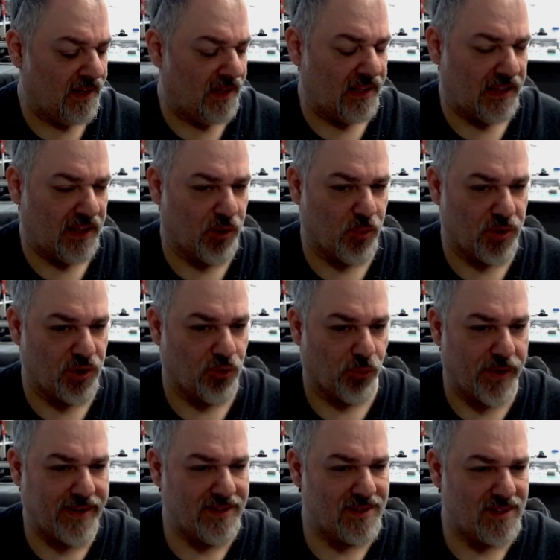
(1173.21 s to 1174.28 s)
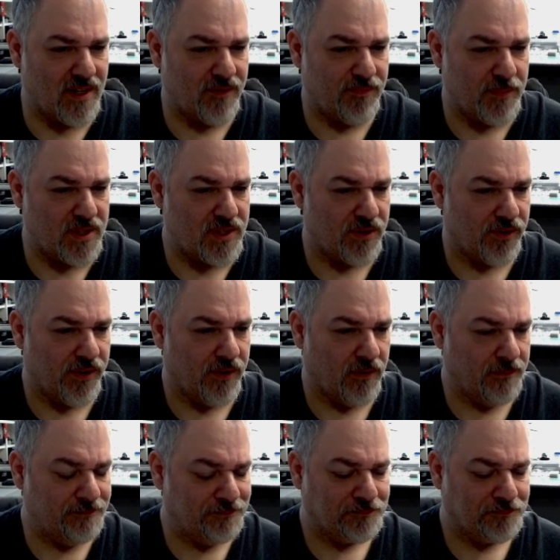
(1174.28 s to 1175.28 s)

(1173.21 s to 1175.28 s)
liquid green stuff material,